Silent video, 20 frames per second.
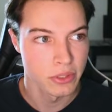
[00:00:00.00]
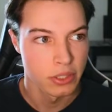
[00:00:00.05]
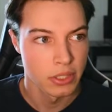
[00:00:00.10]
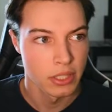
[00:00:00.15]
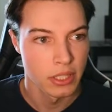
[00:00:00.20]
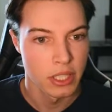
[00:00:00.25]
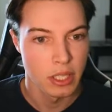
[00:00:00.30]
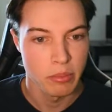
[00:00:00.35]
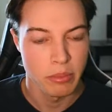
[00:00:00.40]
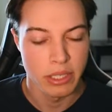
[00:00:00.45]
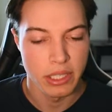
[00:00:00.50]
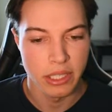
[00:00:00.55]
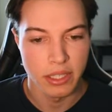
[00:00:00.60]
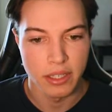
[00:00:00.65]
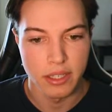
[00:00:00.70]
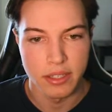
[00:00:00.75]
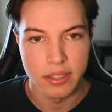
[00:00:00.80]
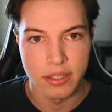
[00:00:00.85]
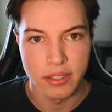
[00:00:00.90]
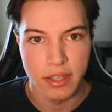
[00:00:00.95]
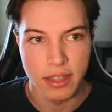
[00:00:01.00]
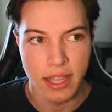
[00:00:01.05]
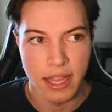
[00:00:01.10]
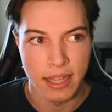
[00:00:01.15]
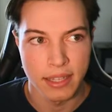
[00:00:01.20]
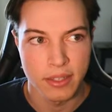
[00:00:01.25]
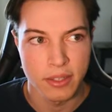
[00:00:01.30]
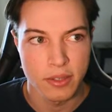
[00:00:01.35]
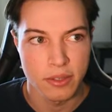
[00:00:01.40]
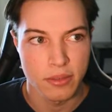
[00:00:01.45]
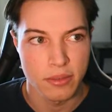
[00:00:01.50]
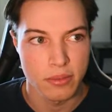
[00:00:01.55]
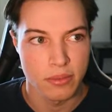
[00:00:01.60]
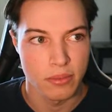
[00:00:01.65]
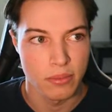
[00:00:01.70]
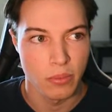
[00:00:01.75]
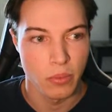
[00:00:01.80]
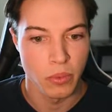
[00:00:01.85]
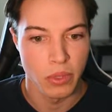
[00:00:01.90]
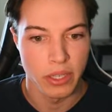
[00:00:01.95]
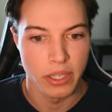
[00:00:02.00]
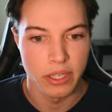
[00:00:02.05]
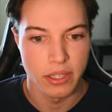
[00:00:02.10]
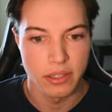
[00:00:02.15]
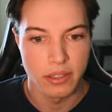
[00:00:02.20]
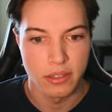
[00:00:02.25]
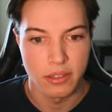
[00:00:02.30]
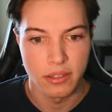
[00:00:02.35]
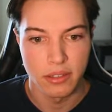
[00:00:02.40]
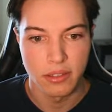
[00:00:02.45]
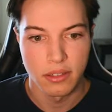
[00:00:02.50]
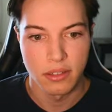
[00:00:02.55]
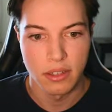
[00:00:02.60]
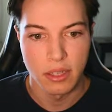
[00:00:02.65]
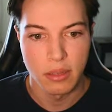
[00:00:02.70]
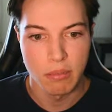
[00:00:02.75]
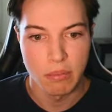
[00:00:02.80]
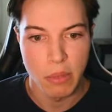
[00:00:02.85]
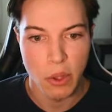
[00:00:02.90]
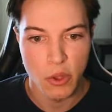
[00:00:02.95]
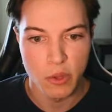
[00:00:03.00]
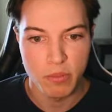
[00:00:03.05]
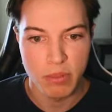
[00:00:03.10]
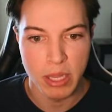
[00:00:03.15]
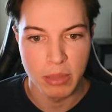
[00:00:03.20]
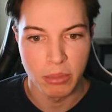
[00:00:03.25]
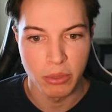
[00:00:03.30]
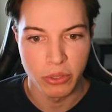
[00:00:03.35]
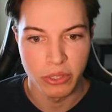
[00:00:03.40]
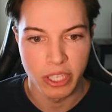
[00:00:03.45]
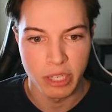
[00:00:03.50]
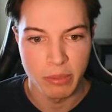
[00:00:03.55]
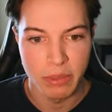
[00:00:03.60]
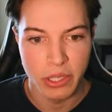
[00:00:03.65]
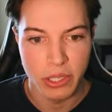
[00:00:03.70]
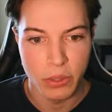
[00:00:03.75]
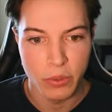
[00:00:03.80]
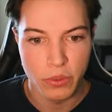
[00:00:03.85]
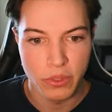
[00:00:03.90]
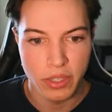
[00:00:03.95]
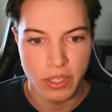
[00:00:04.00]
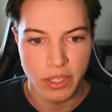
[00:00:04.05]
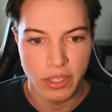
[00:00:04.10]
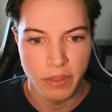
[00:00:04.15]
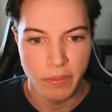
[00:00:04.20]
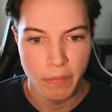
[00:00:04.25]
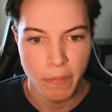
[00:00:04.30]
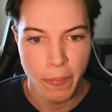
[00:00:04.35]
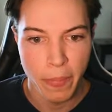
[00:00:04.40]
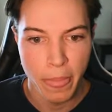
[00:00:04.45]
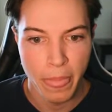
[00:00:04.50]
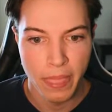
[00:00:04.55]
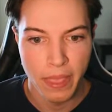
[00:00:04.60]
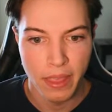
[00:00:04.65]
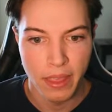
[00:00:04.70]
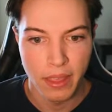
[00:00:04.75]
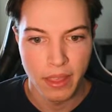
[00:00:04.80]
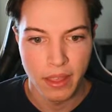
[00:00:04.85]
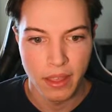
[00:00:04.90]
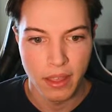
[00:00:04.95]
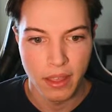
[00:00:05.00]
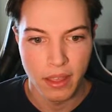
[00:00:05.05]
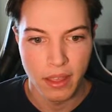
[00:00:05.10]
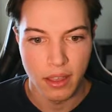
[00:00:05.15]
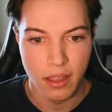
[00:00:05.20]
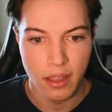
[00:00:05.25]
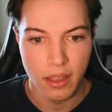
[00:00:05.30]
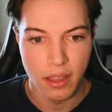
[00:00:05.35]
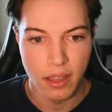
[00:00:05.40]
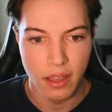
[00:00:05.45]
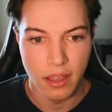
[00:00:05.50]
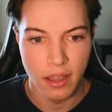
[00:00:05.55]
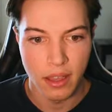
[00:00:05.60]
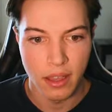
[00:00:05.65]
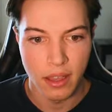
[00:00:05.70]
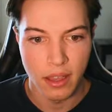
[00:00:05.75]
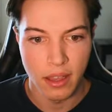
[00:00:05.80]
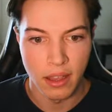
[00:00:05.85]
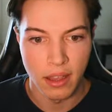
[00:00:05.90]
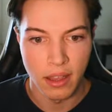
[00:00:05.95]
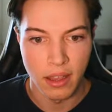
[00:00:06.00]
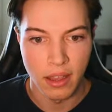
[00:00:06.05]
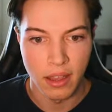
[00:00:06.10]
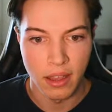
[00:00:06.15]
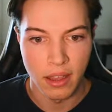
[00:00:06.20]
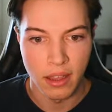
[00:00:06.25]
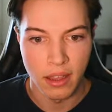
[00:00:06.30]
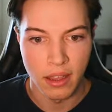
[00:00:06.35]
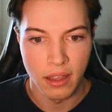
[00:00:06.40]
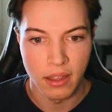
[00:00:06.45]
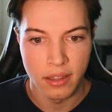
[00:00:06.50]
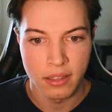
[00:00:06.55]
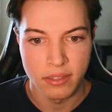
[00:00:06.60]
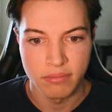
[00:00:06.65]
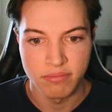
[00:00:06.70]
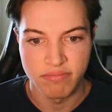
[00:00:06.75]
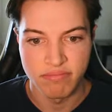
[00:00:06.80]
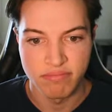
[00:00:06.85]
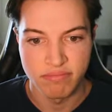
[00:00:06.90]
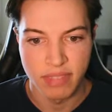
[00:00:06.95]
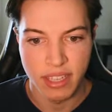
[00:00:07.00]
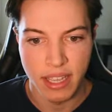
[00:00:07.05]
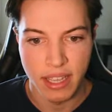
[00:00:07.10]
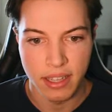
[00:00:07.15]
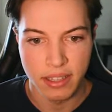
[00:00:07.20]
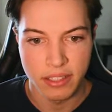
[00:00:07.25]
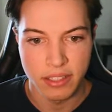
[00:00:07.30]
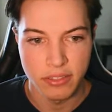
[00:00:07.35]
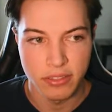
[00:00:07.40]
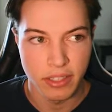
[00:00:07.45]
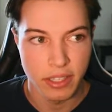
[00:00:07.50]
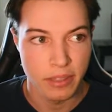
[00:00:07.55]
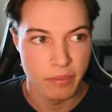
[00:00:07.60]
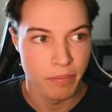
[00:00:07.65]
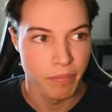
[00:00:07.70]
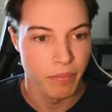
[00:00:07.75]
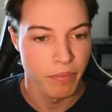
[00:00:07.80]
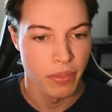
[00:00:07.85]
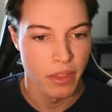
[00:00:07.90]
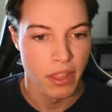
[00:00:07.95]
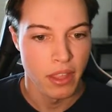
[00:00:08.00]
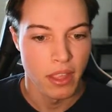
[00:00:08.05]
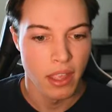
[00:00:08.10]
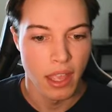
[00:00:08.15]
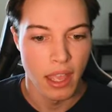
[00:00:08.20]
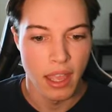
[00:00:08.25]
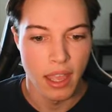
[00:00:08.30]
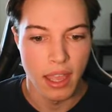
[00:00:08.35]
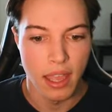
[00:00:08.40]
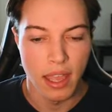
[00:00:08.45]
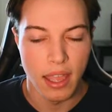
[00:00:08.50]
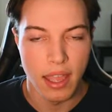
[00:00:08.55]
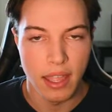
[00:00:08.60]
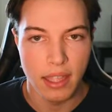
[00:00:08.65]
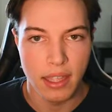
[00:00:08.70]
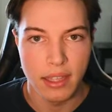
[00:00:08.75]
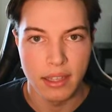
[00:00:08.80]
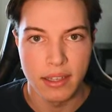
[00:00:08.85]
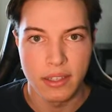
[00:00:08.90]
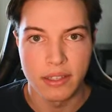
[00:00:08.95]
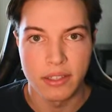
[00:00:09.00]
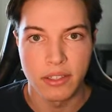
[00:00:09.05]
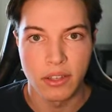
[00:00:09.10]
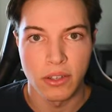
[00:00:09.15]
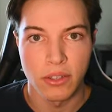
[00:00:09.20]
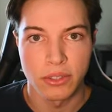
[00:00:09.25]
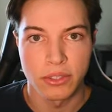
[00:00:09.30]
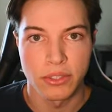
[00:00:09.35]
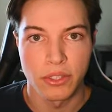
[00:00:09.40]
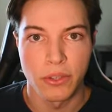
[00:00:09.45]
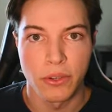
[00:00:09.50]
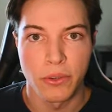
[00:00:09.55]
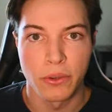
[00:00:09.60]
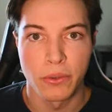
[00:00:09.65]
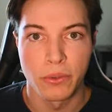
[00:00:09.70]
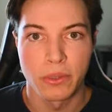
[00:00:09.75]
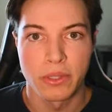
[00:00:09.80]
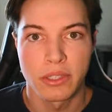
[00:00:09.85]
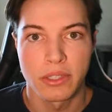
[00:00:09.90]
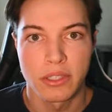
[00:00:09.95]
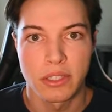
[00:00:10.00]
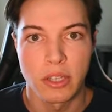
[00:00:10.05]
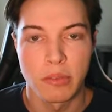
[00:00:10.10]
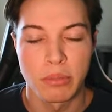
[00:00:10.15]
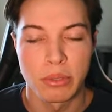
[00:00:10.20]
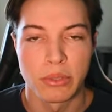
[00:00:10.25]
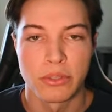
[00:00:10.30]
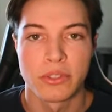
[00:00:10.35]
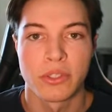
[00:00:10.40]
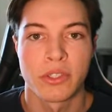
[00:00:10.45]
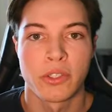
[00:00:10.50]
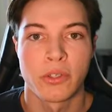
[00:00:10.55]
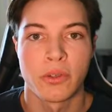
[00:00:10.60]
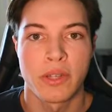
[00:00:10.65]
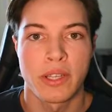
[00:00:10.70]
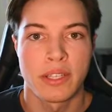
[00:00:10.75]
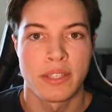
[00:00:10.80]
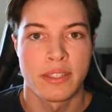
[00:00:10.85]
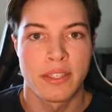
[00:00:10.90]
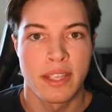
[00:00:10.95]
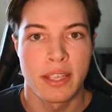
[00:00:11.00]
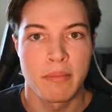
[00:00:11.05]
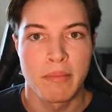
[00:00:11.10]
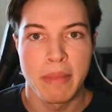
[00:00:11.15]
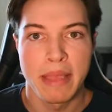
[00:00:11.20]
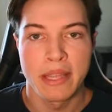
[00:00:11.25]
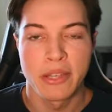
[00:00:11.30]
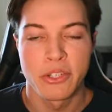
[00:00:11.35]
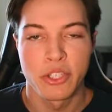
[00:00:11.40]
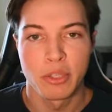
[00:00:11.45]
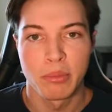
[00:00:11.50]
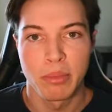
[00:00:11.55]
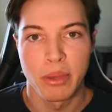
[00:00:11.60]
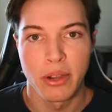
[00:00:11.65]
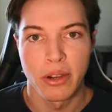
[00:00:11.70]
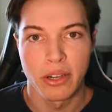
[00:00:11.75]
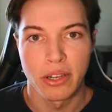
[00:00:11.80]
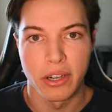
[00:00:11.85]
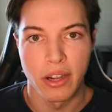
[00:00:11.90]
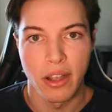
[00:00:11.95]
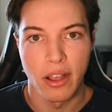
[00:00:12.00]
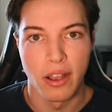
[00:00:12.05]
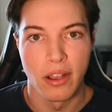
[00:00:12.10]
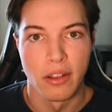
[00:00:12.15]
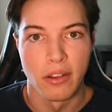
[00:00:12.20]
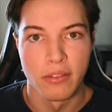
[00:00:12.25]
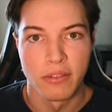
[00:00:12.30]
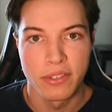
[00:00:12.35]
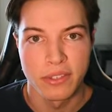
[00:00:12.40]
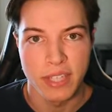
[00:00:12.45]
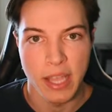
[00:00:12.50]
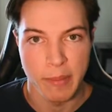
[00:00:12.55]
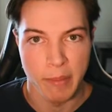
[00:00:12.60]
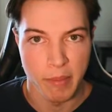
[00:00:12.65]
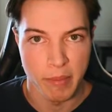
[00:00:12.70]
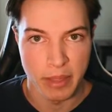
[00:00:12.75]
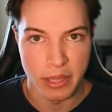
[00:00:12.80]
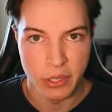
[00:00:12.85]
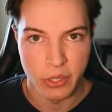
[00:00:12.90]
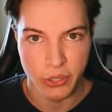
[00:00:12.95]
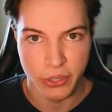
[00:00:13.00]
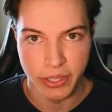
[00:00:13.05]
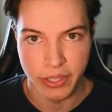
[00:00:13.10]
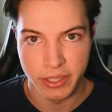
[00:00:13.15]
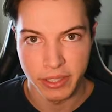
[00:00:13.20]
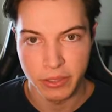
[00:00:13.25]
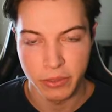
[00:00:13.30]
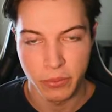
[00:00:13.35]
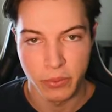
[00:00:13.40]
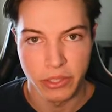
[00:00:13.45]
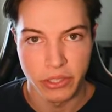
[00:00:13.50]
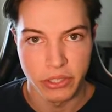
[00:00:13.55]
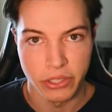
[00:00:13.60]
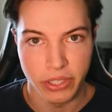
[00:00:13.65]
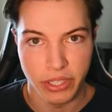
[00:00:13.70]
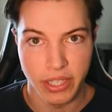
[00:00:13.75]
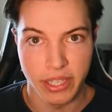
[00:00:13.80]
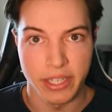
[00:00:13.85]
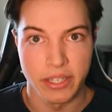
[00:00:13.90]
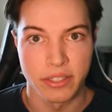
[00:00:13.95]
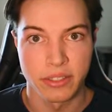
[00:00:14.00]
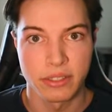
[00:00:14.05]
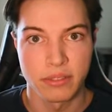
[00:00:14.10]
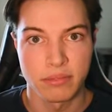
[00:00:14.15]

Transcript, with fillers: because that's what most people are going to be using. Uh, nah, it's fine. And also, Ubuntu is a major part of CyberPatriot, which is